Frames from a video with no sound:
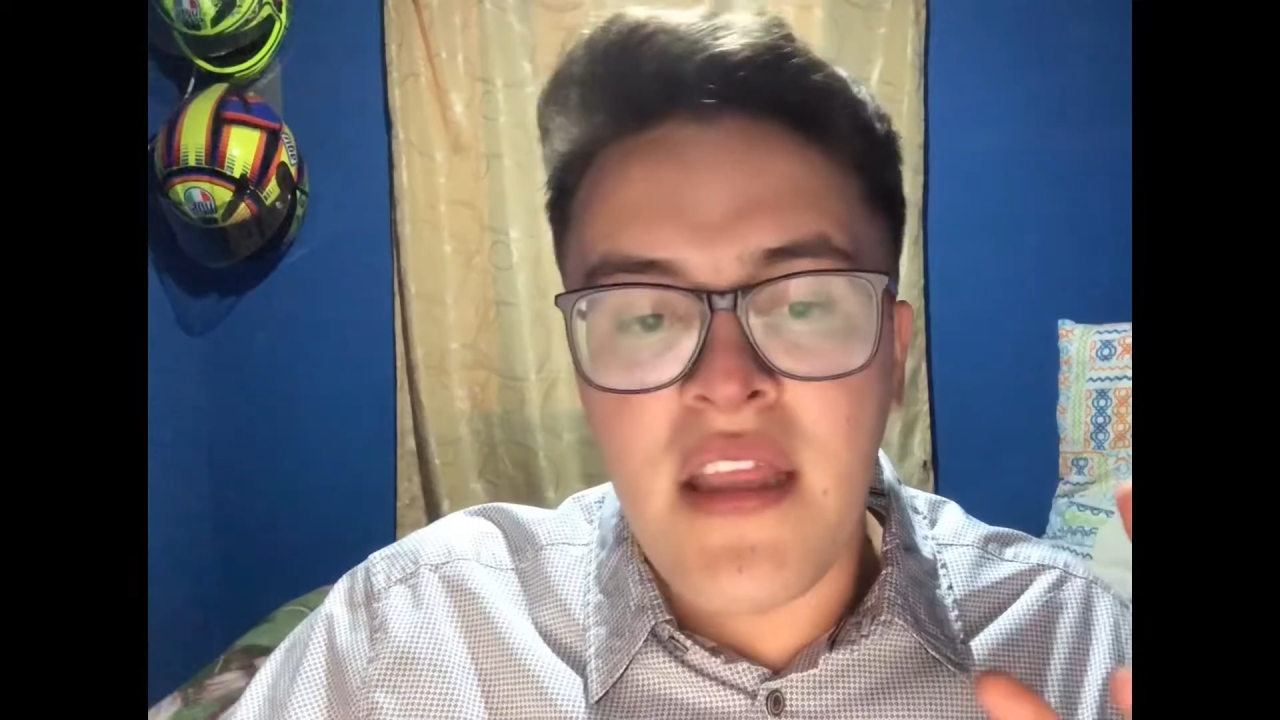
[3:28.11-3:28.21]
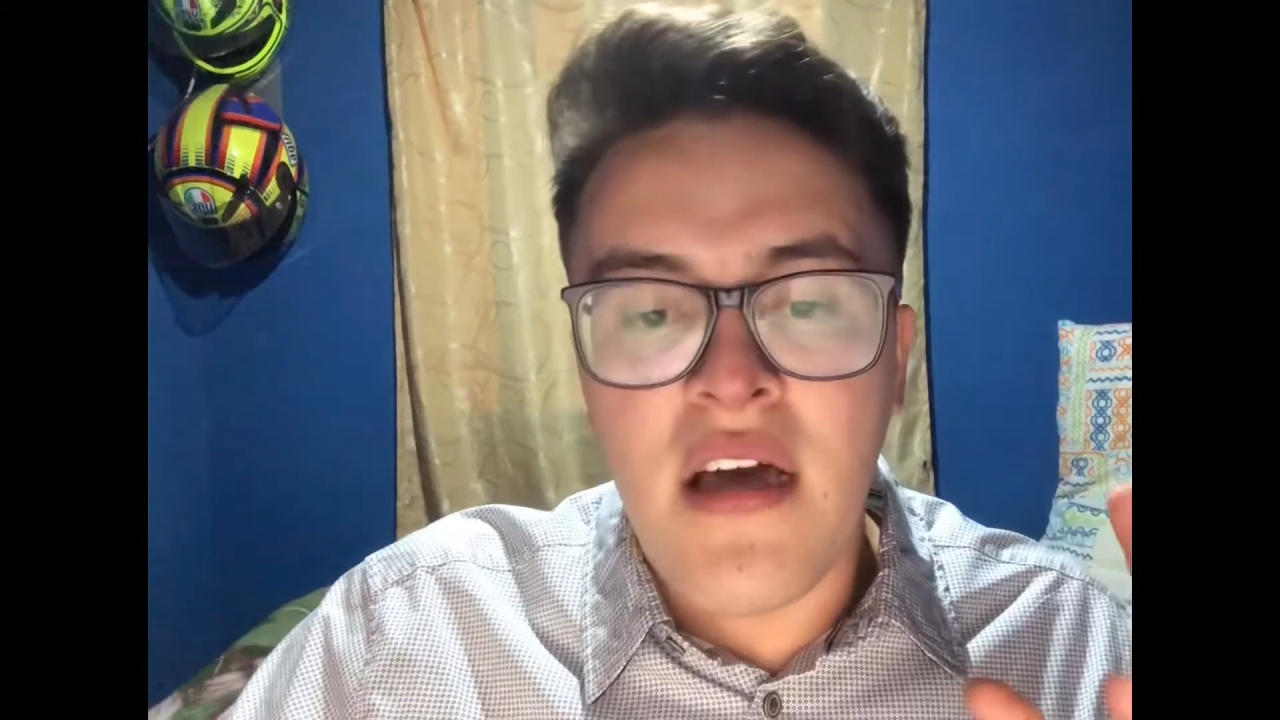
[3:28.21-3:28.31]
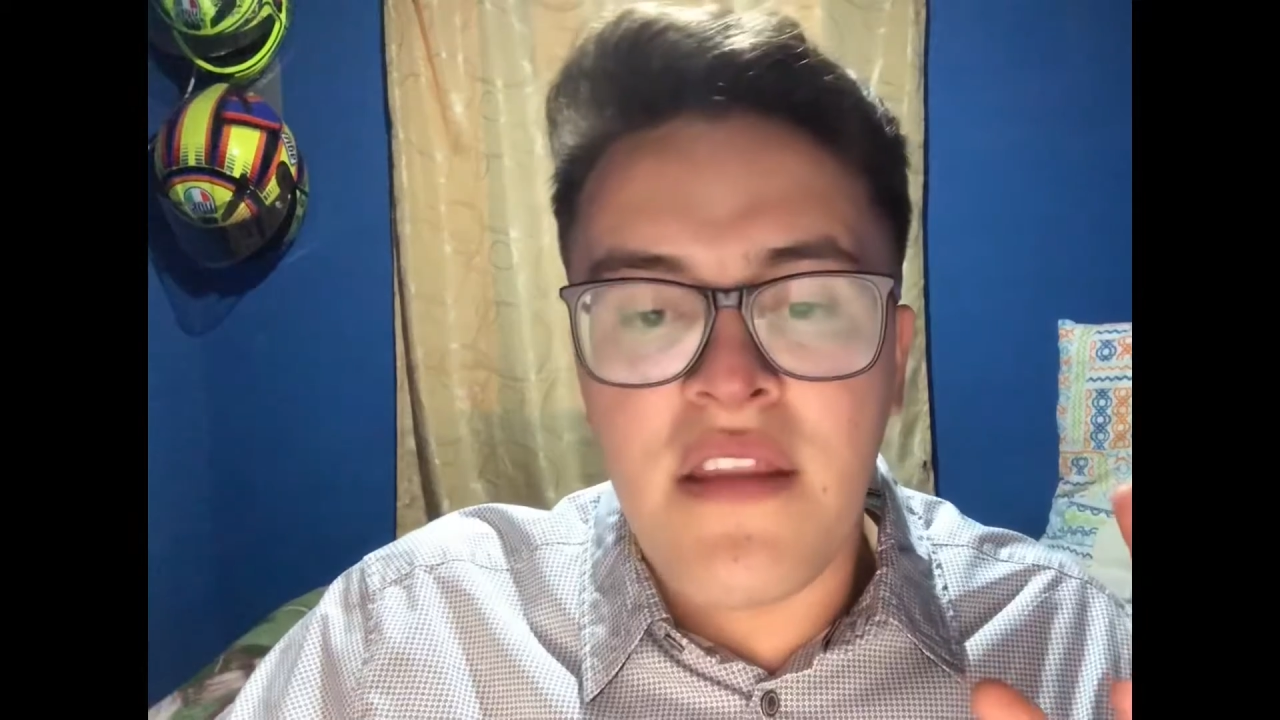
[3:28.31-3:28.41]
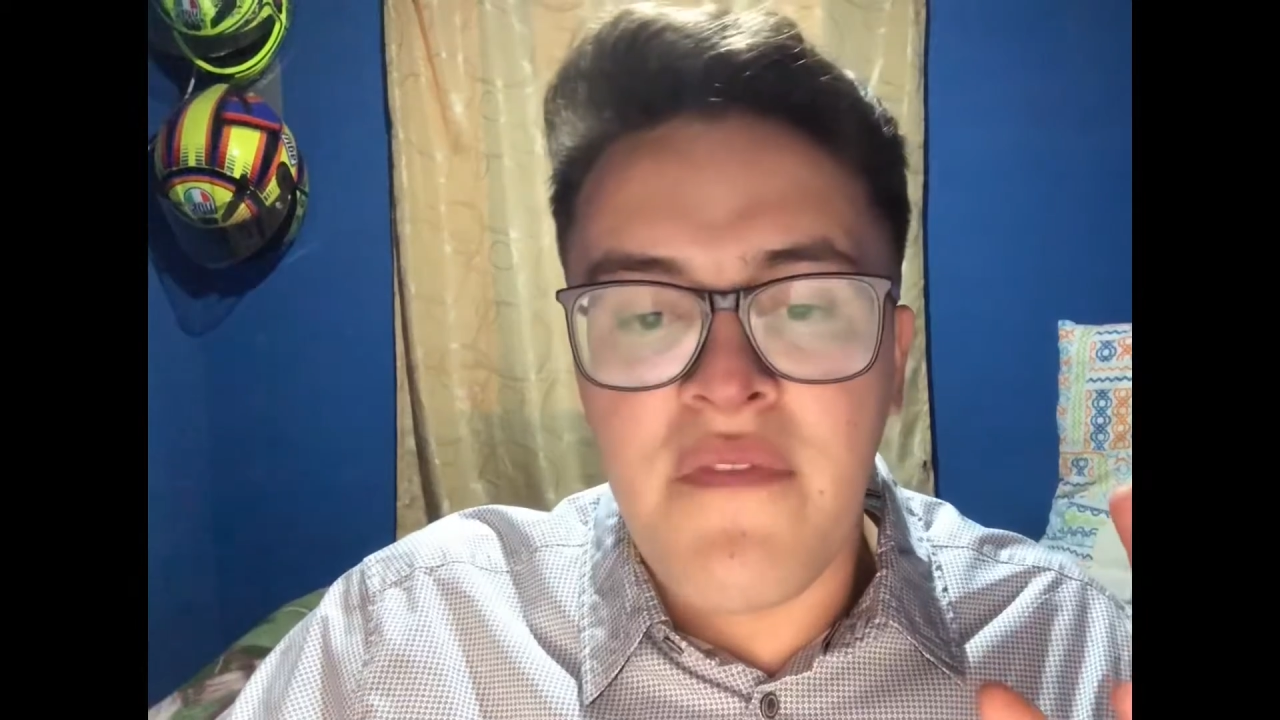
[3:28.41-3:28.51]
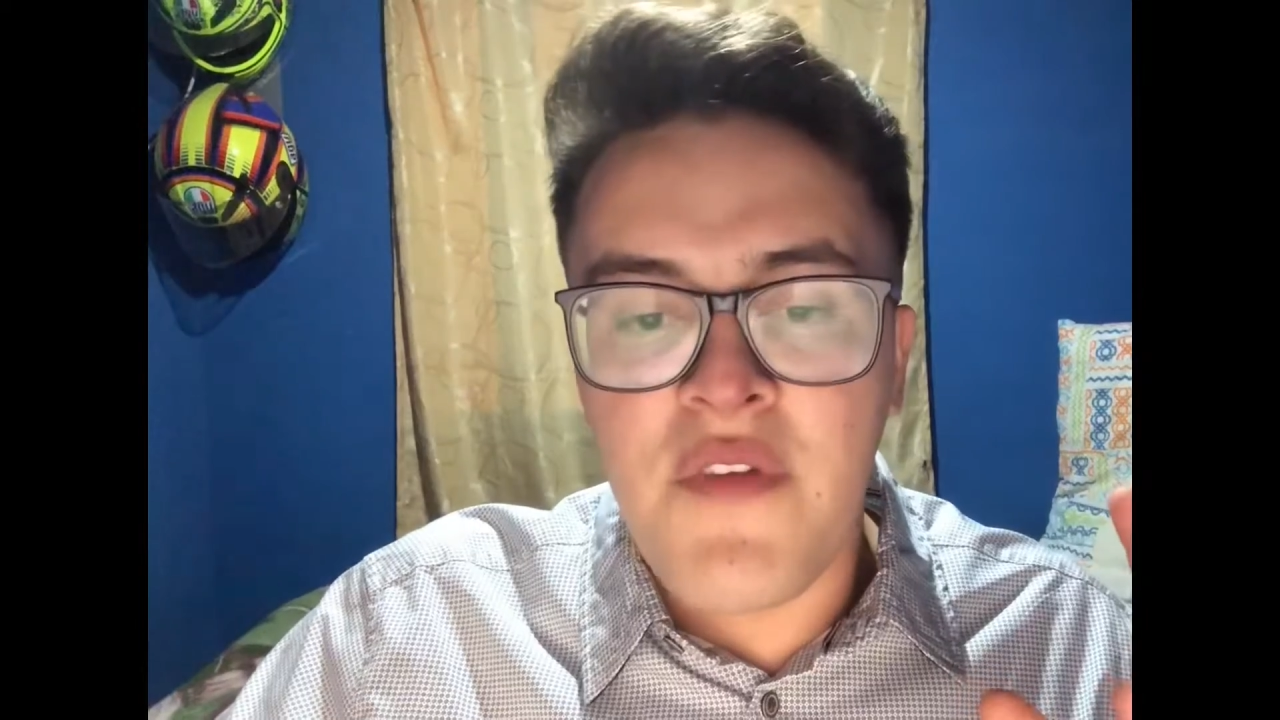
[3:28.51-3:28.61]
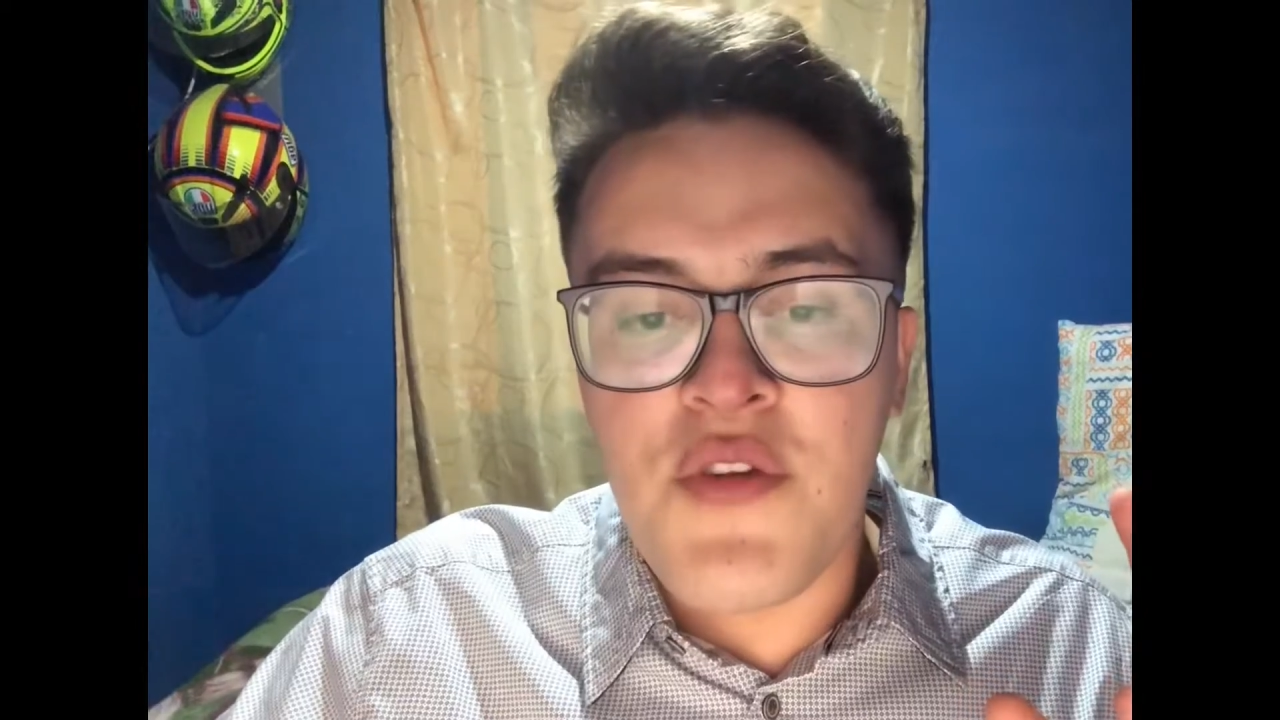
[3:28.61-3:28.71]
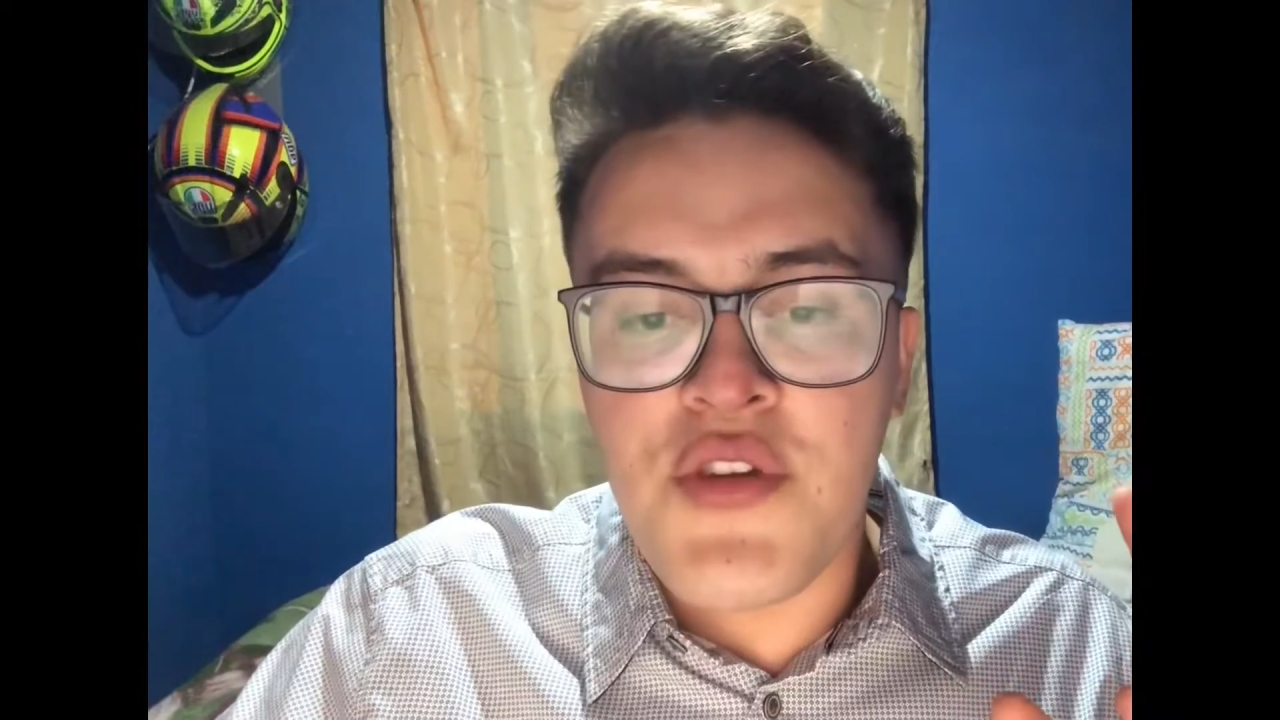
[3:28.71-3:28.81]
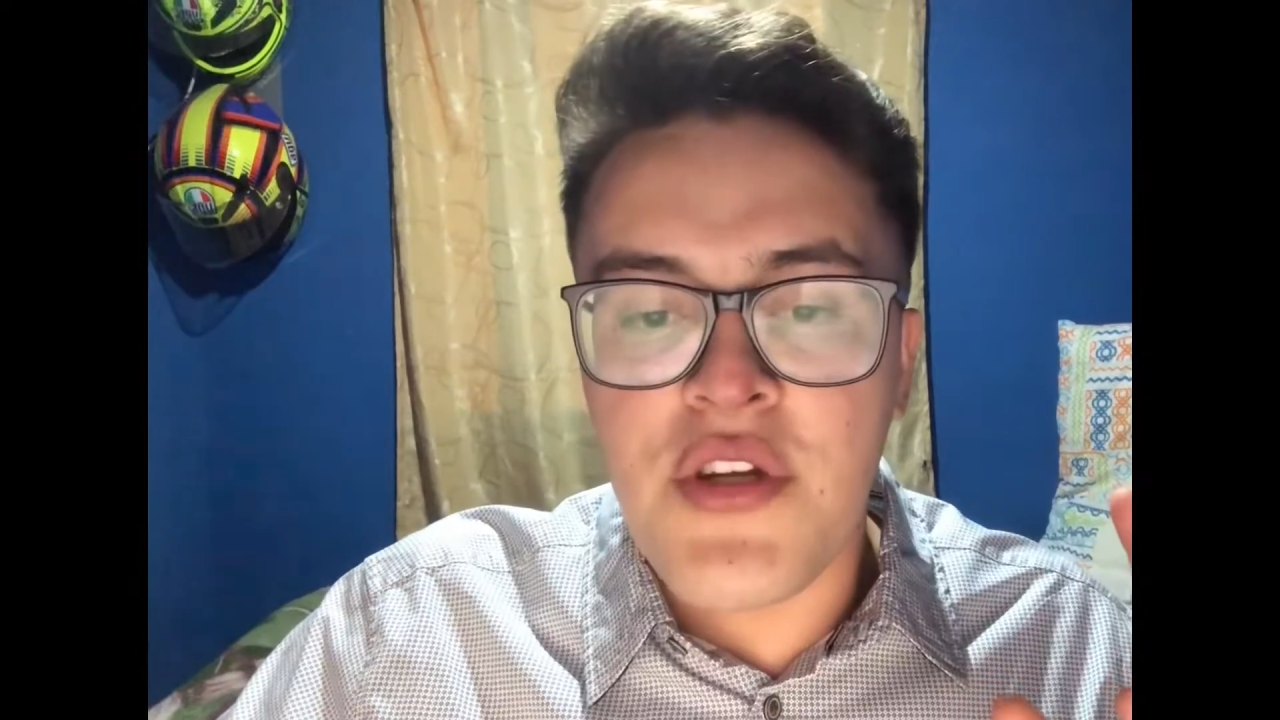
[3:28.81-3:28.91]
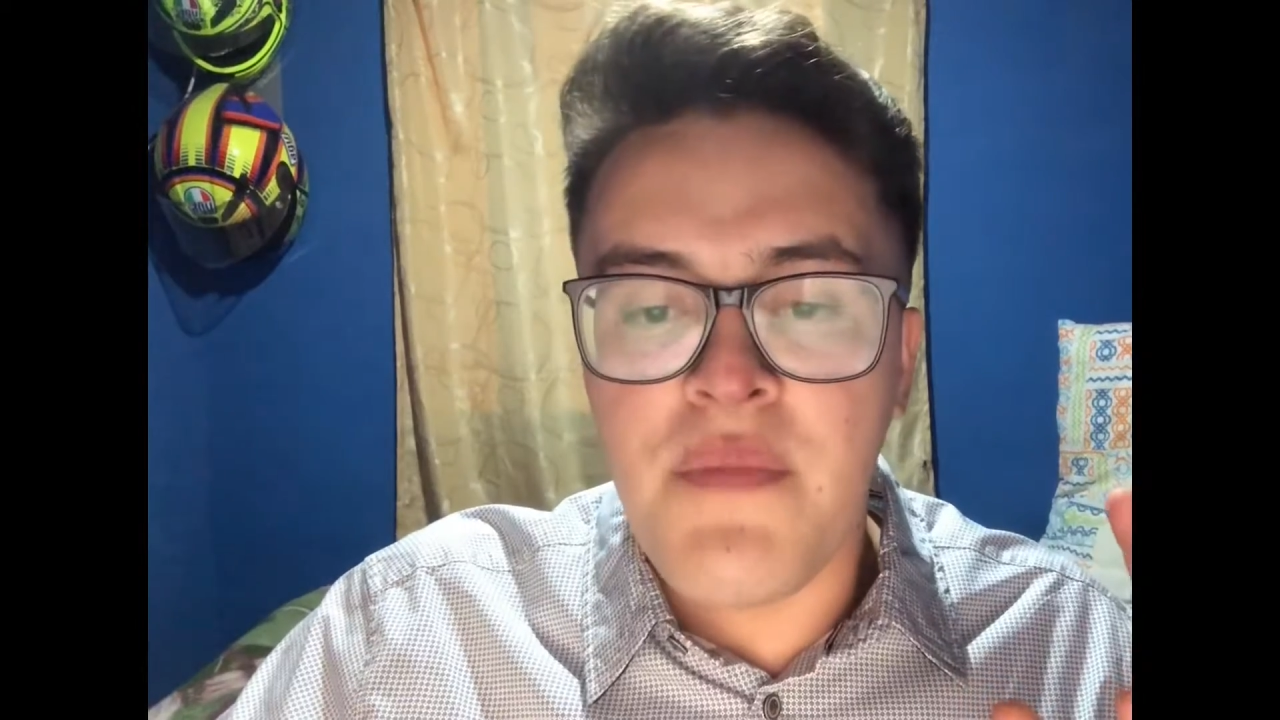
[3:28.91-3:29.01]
on the future